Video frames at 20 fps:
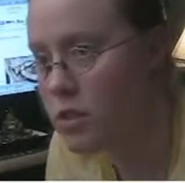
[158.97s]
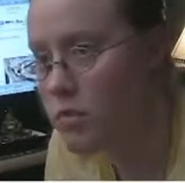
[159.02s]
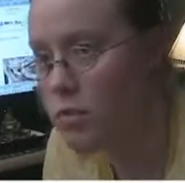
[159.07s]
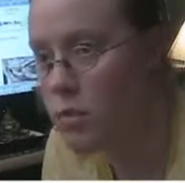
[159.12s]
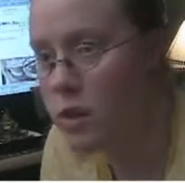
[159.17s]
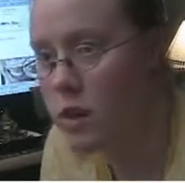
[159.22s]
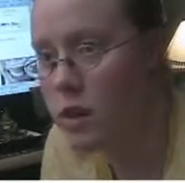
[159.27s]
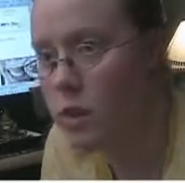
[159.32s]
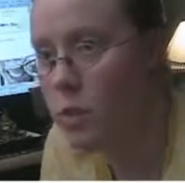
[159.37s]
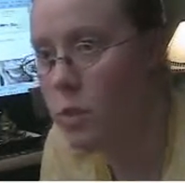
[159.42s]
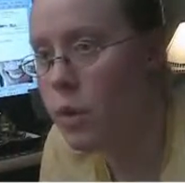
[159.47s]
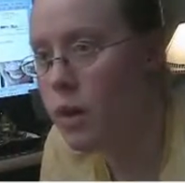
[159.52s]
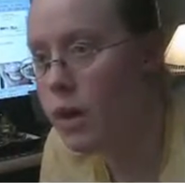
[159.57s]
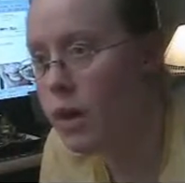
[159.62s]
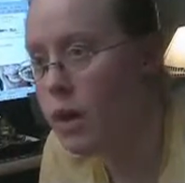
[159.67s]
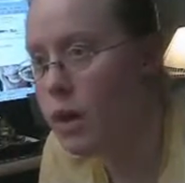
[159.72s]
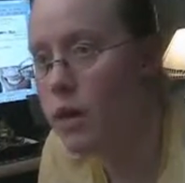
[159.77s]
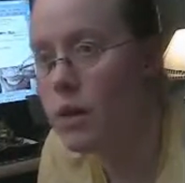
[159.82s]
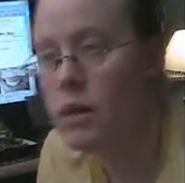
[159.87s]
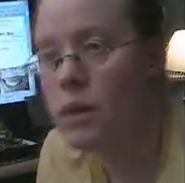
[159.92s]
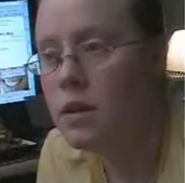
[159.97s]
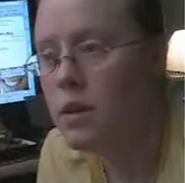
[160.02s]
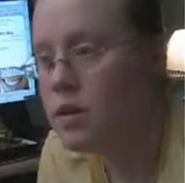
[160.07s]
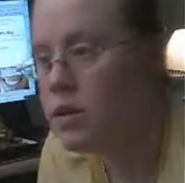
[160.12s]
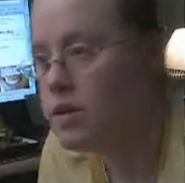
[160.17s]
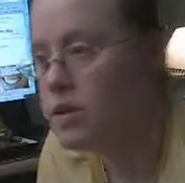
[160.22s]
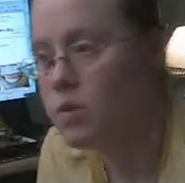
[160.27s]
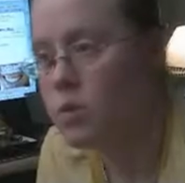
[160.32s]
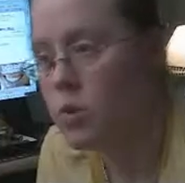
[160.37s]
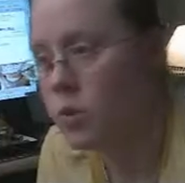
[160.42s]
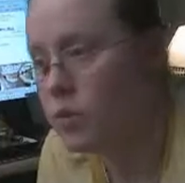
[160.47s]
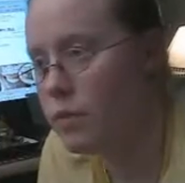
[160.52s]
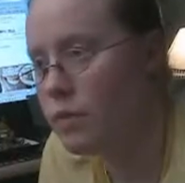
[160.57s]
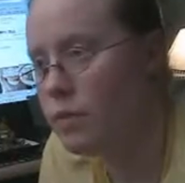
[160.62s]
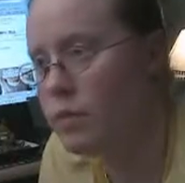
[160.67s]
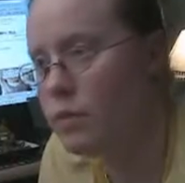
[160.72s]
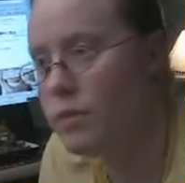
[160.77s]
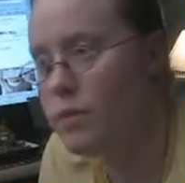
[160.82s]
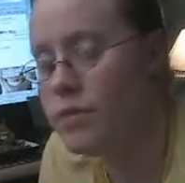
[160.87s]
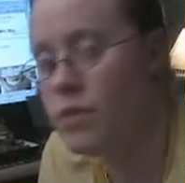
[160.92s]
I'm running away sort of
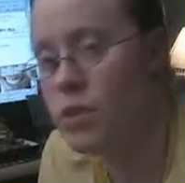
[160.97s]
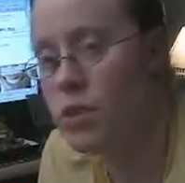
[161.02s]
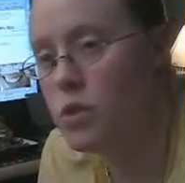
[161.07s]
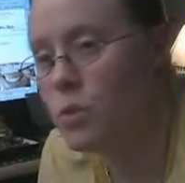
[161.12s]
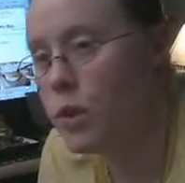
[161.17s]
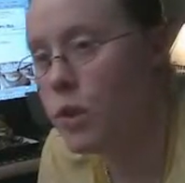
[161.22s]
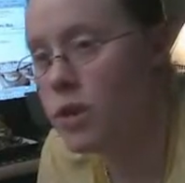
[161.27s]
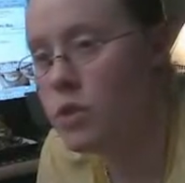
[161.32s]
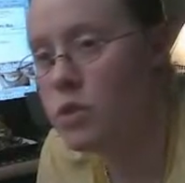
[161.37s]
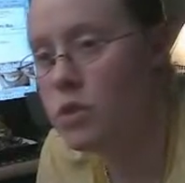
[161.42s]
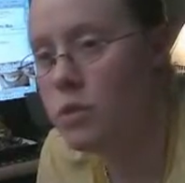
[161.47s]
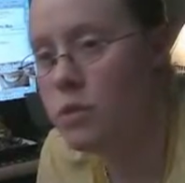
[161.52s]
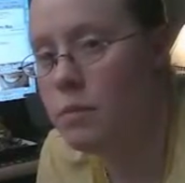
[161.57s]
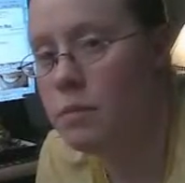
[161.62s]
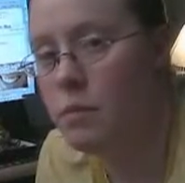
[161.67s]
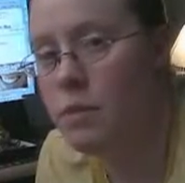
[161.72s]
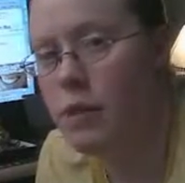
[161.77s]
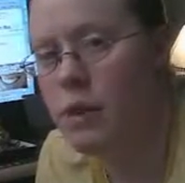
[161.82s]
situation.